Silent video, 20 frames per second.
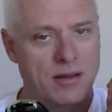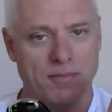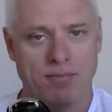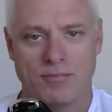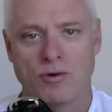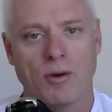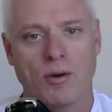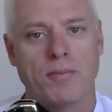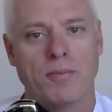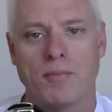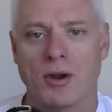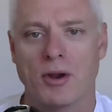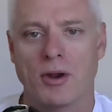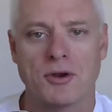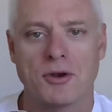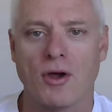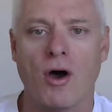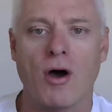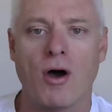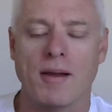drop them on a
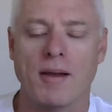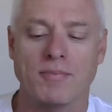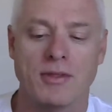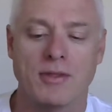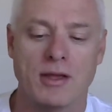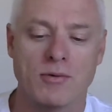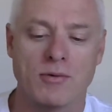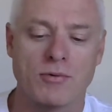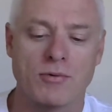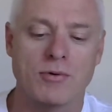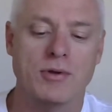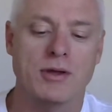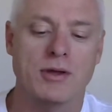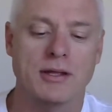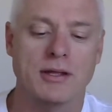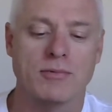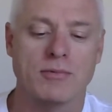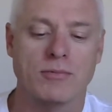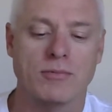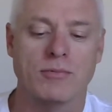dime. They're
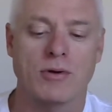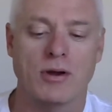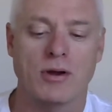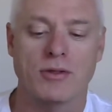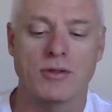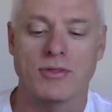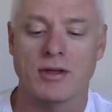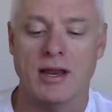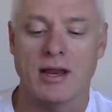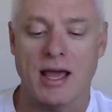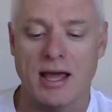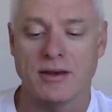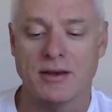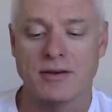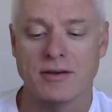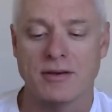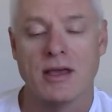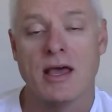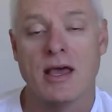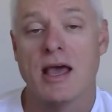really worth it.
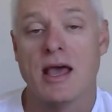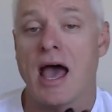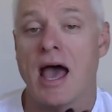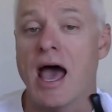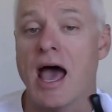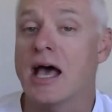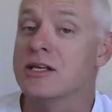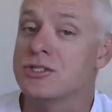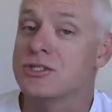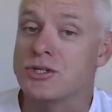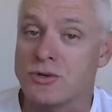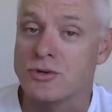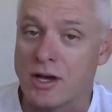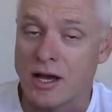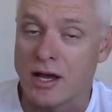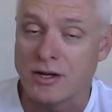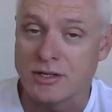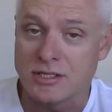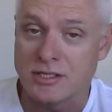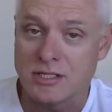And as you
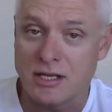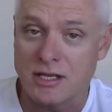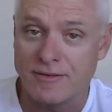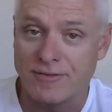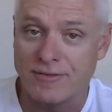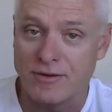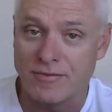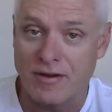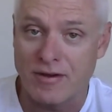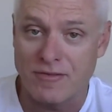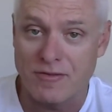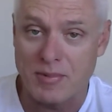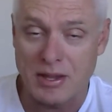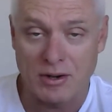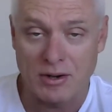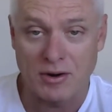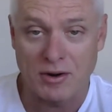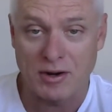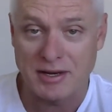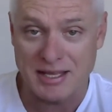notice, if you've ever
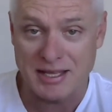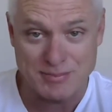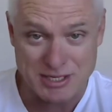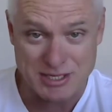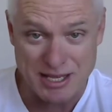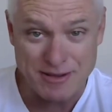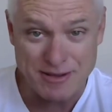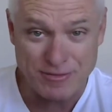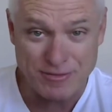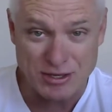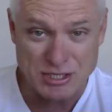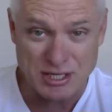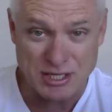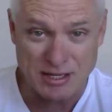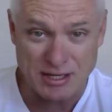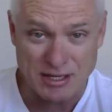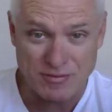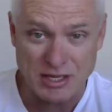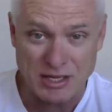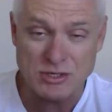been on deep sea
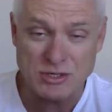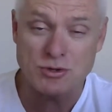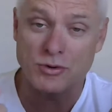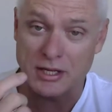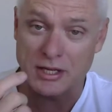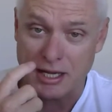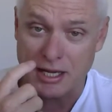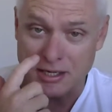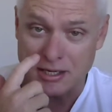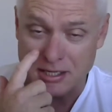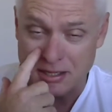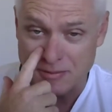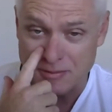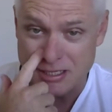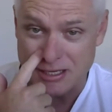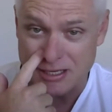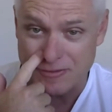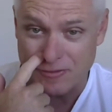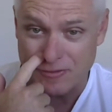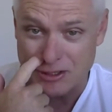fishing adventure, or you go deep
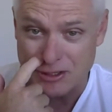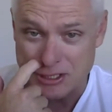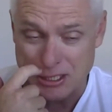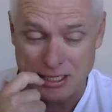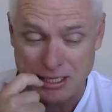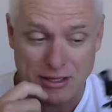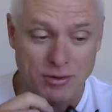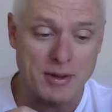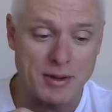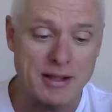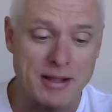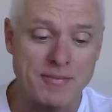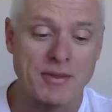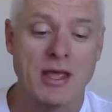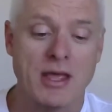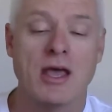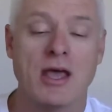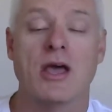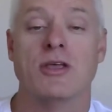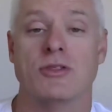sea fishing a little bit,
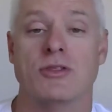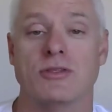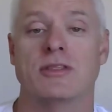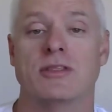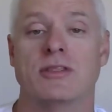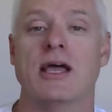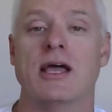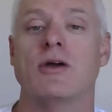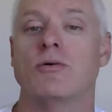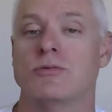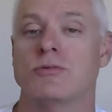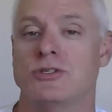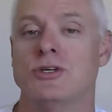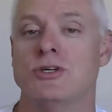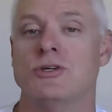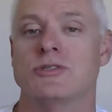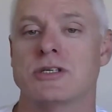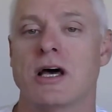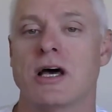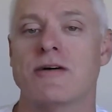they always
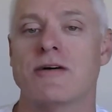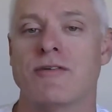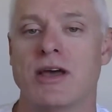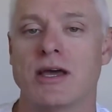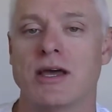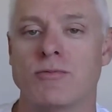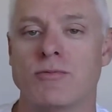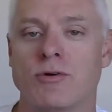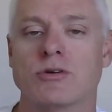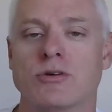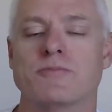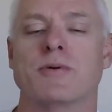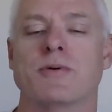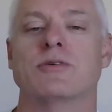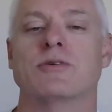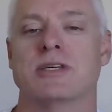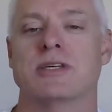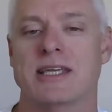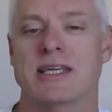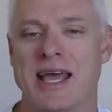use overhead reels
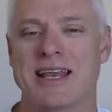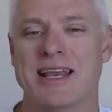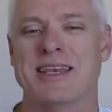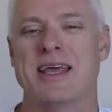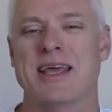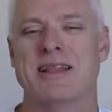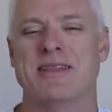because, again,